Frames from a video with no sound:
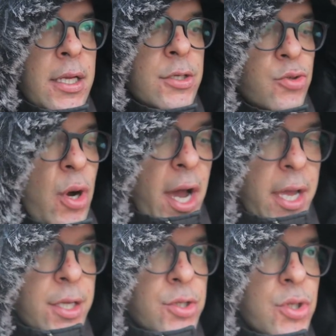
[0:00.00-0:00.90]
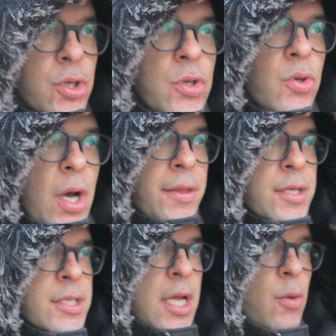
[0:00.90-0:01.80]
trying to
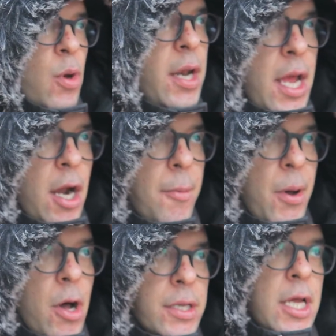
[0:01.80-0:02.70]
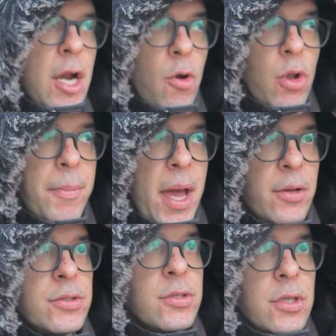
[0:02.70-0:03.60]
understand what they're all
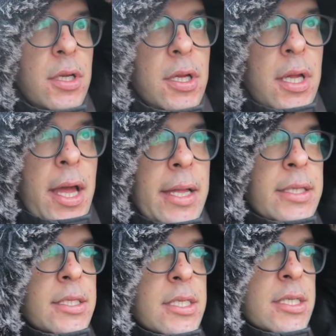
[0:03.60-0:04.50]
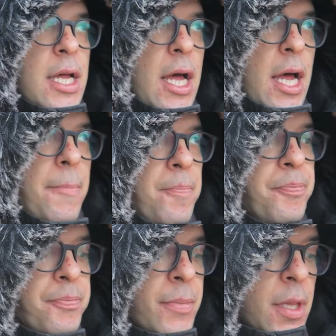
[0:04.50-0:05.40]
about. And this is
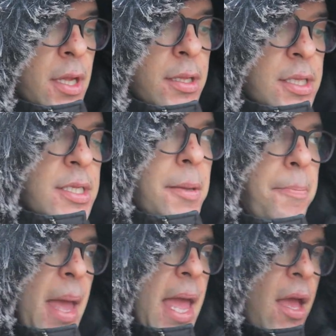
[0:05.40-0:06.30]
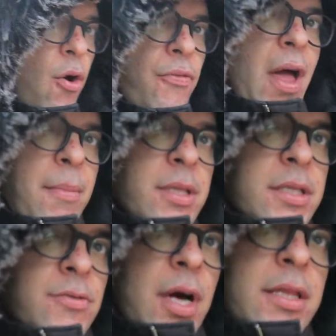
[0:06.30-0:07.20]
the Bay of
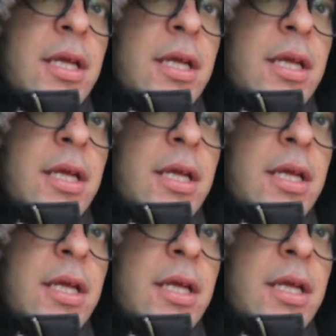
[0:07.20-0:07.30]
Hamilton, right,